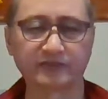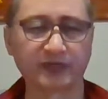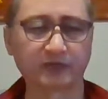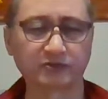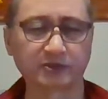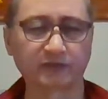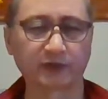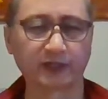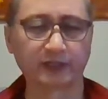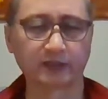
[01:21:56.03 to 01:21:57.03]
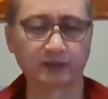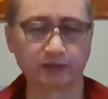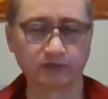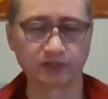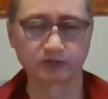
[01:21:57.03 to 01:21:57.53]
Spain or somewhere.
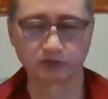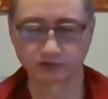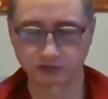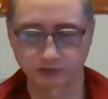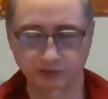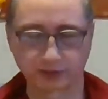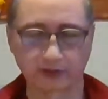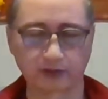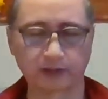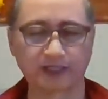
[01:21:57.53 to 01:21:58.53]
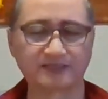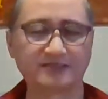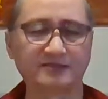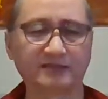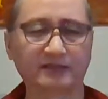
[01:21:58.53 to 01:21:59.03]
He was also
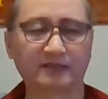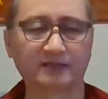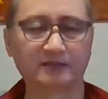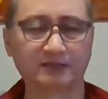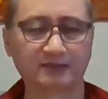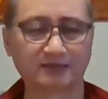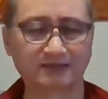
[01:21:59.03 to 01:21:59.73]
assisting in